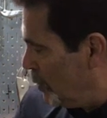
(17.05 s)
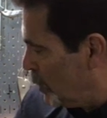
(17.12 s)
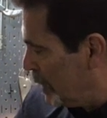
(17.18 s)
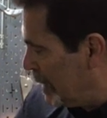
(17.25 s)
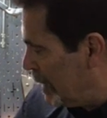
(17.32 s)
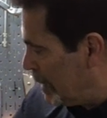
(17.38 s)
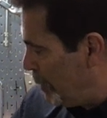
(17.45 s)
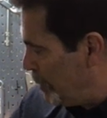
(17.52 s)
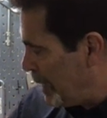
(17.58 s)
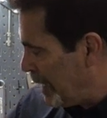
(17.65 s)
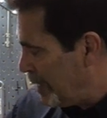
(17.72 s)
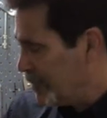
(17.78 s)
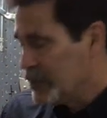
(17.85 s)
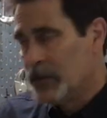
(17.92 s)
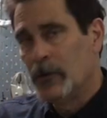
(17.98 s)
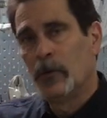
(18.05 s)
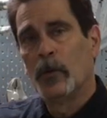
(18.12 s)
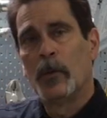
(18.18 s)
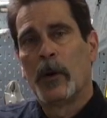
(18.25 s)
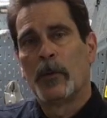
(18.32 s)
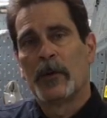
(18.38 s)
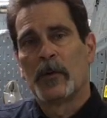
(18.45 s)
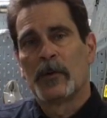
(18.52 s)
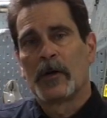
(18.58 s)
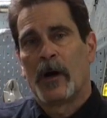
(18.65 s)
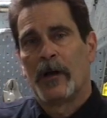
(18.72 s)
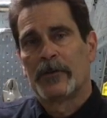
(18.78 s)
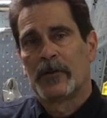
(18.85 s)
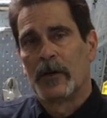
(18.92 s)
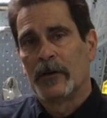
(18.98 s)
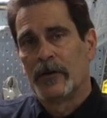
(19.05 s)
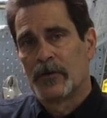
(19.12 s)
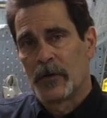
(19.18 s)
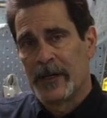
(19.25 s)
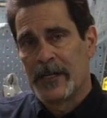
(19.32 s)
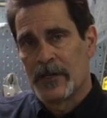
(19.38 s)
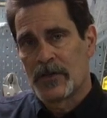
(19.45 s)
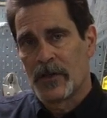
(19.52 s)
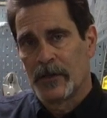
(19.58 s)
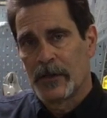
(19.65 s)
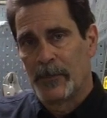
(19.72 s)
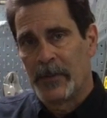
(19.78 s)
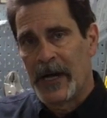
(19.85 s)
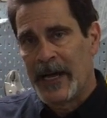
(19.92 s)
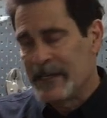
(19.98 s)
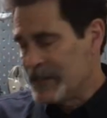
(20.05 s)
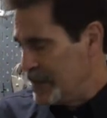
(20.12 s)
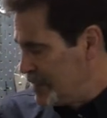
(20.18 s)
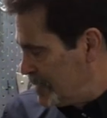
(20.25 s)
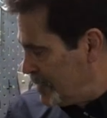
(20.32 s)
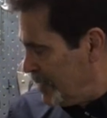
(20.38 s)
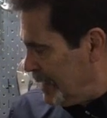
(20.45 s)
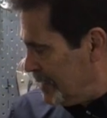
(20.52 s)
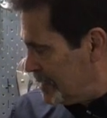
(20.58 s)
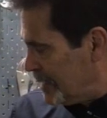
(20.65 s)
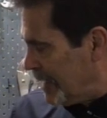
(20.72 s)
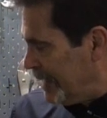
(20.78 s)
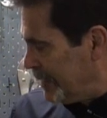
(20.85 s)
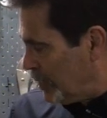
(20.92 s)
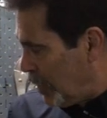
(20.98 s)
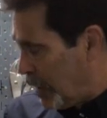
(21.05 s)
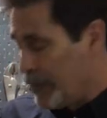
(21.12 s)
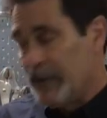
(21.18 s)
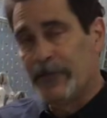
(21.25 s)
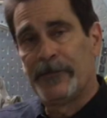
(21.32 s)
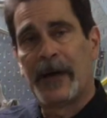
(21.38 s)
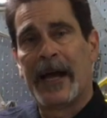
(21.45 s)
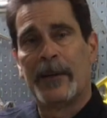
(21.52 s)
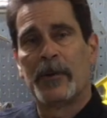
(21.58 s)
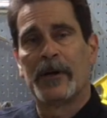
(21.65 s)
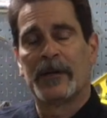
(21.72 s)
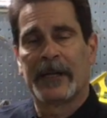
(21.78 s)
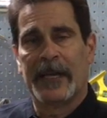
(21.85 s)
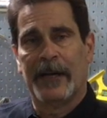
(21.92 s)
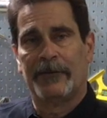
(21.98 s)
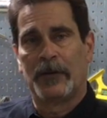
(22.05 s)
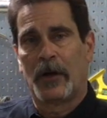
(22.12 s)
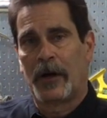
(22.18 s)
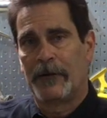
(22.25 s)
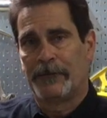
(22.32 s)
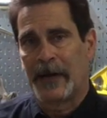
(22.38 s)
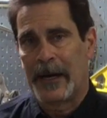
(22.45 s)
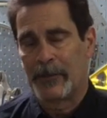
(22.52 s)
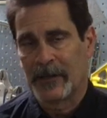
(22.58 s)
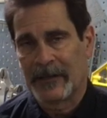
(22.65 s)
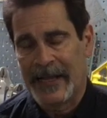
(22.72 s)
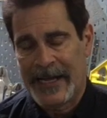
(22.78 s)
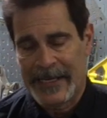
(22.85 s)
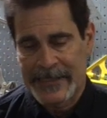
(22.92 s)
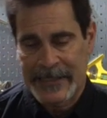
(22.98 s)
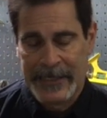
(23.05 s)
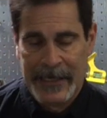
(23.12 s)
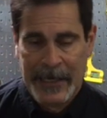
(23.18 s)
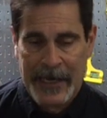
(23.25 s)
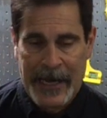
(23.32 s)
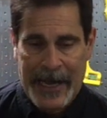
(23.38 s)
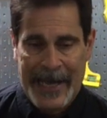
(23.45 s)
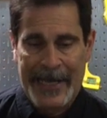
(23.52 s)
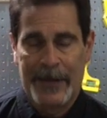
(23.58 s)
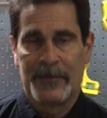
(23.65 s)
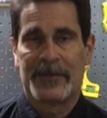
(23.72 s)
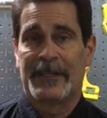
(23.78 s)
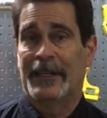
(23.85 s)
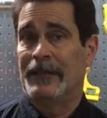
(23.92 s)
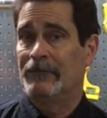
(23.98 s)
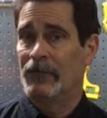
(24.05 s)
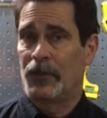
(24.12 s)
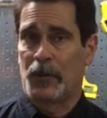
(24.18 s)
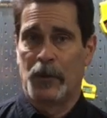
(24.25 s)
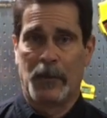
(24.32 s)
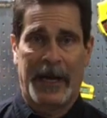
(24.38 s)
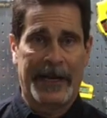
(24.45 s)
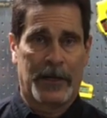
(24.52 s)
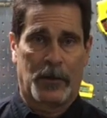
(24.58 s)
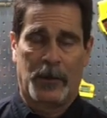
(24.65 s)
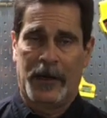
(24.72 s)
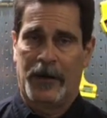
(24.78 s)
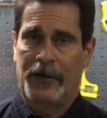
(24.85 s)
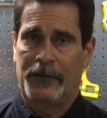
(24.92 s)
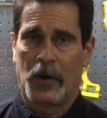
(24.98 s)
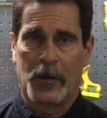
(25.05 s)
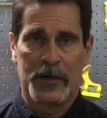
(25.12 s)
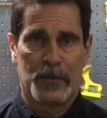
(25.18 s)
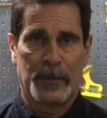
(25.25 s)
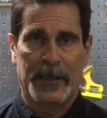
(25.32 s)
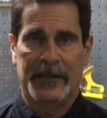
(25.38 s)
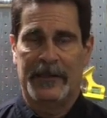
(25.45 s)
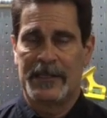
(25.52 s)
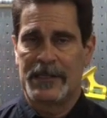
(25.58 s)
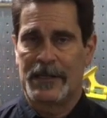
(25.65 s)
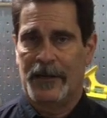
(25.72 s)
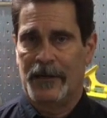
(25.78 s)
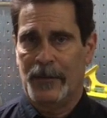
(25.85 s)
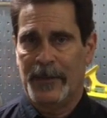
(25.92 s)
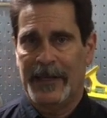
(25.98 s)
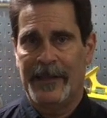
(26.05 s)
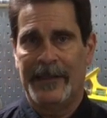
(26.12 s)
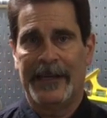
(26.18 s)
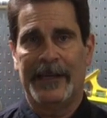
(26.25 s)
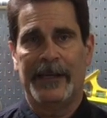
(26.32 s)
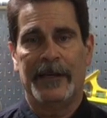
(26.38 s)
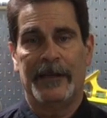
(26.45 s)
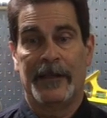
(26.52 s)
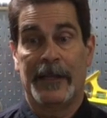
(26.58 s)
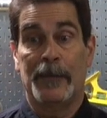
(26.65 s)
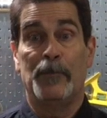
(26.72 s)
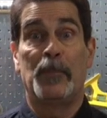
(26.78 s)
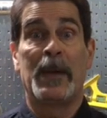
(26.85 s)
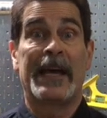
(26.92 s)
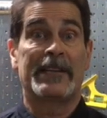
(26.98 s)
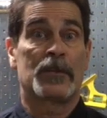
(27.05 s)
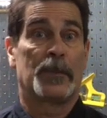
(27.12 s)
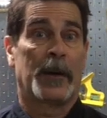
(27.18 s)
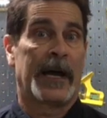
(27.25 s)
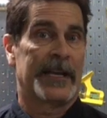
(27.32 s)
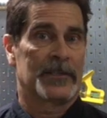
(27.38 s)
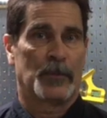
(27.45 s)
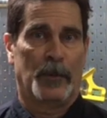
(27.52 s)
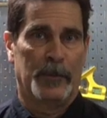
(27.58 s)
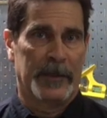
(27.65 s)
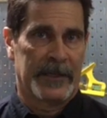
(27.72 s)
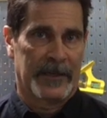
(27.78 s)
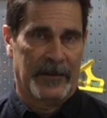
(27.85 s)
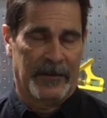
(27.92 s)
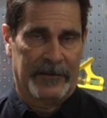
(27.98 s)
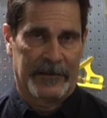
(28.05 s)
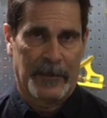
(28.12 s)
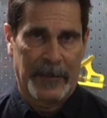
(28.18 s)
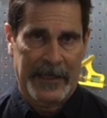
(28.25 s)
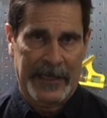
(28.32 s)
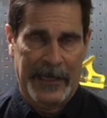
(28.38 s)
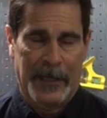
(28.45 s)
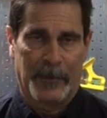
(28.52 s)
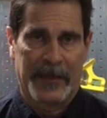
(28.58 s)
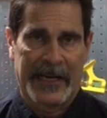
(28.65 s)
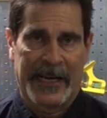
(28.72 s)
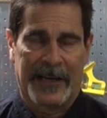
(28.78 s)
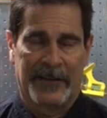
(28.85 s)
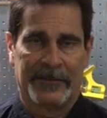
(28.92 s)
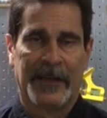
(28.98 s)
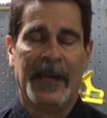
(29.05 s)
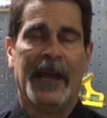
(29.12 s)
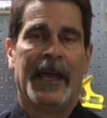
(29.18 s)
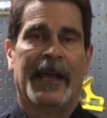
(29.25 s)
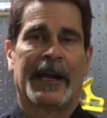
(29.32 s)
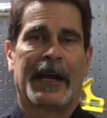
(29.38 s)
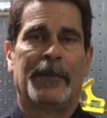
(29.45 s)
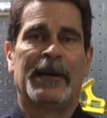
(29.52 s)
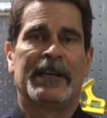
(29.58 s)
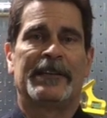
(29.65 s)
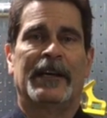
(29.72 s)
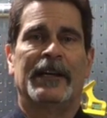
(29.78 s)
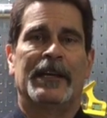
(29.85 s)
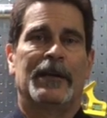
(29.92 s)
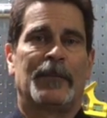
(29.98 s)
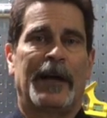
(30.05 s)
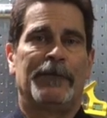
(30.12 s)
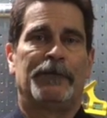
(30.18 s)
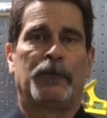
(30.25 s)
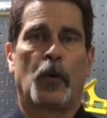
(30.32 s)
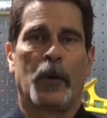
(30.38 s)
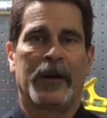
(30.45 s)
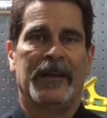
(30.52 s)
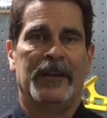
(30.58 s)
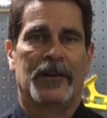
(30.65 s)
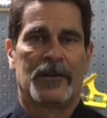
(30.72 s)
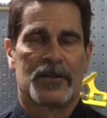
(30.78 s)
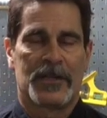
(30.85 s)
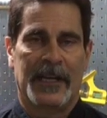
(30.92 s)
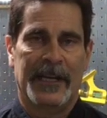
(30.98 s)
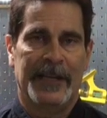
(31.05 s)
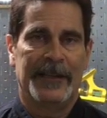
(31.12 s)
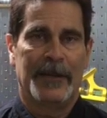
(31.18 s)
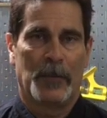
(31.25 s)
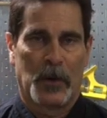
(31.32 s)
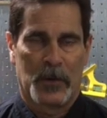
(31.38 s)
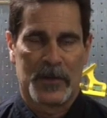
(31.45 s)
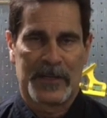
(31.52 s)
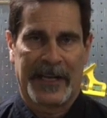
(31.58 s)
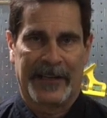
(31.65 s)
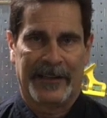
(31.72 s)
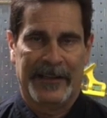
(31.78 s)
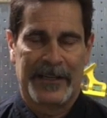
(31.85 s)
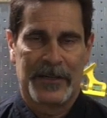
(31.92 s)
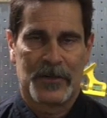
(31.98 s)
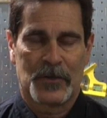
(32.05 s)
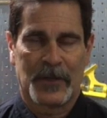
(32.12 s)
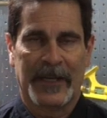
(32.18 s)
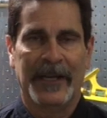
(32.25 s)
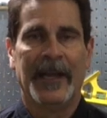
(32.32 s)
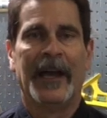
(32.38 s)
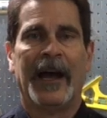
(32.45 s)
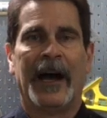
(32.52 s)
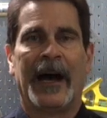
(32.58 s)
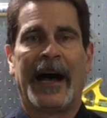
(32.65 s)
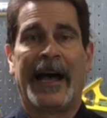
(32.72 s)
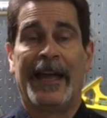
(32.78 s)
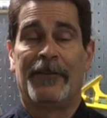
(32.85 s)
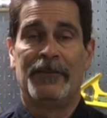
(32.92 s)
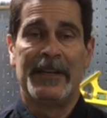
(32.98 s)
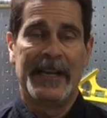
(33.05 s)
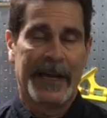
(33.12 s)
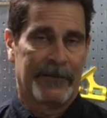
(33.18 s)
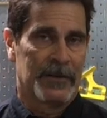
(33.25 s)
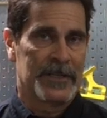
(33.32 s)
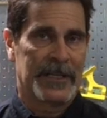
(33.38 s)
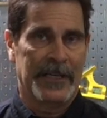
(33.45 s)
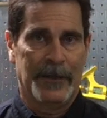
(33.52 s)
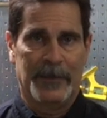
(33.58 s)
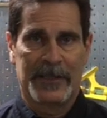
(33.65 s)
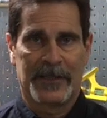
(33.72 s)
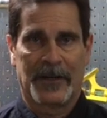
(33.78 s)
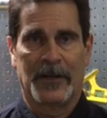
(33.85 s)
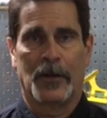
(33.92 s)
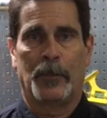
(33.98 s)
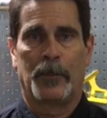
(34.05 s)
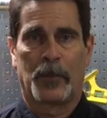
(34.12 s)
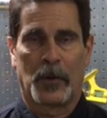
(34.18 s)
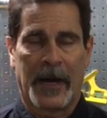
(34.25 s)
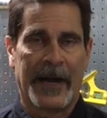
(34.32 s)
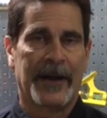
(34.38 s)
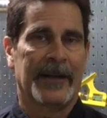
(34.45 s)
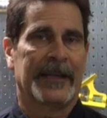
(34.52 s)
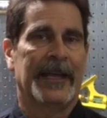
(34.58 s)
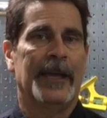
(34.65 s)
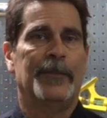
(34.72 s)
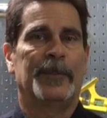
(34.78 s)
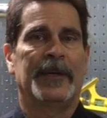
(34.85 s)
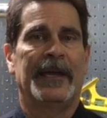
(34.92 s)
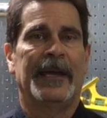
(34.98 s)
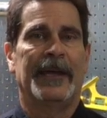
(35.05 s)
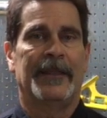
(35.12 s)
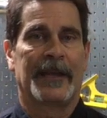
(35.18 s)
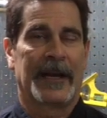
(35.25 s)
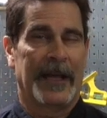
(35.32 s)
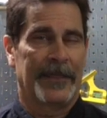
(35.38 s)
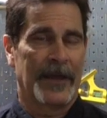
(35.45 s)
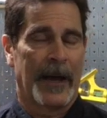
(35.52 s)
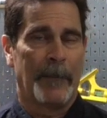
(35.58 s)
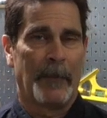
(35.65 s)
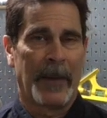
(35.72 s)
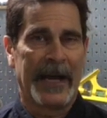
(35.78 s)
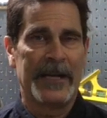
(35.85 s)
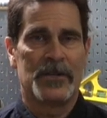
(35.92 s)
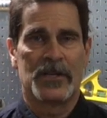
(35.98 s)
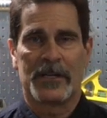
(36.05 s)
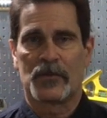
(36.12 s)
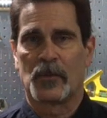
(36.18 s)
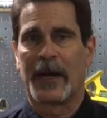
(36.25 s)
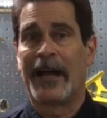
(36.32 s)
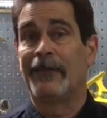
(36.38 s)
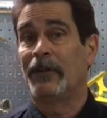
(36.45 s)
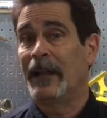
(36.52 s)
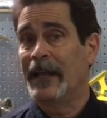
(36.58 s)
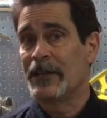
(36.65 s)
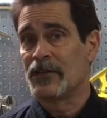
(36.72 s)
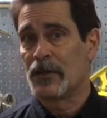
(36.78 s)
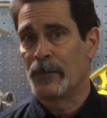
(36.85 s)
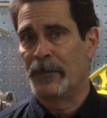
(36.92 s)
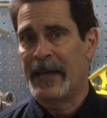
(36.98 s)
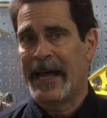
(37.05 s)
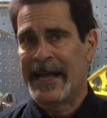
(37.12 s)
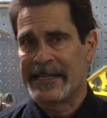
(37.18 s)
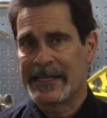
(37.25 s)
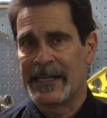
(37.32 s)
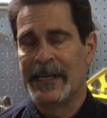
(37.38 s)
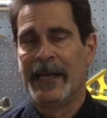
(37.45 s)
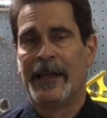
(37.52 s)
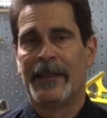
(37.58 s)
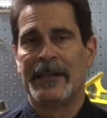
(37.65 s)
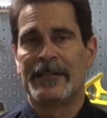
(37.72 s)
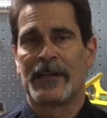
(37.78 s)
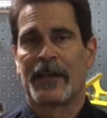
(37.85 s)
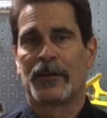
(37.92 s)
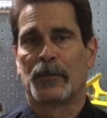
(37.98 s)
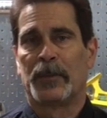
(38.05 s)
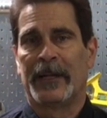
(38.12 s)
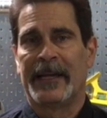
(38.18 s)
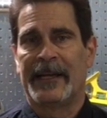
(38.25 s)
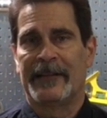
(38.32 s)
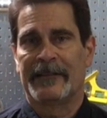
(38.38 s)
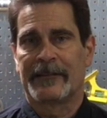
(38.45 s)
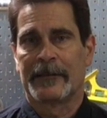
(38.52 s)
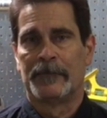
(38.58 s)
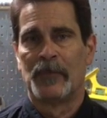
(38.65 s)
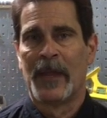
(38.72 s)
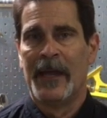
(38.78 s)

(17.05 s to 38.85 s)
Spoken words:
We're going to compare it to what we would call traditional composites, things like carbon fiber, Kevlar, fiberglass, items that through my career have always been considered to be the best possible materials to make a helmet out of. And I'm going to tell you, in my 40 years in the motorcycle industry, I have never seen a material prior to KPA that I thought might just rival and surpass these other blends.